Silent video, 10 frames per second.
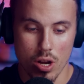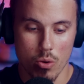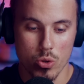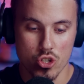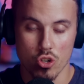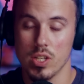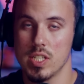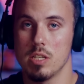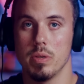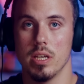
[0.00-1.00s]
not want
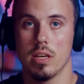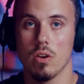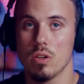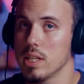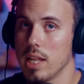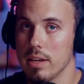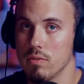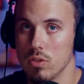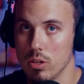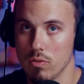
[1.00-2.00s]
journalists to be killed in the line
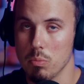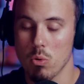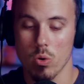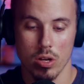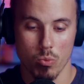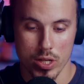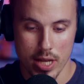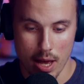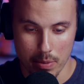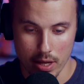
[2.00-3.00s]
of duty reporting on what's
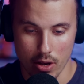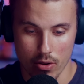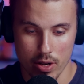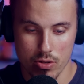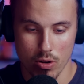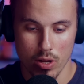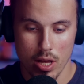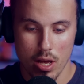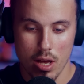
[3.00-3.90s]
happening here in Israel.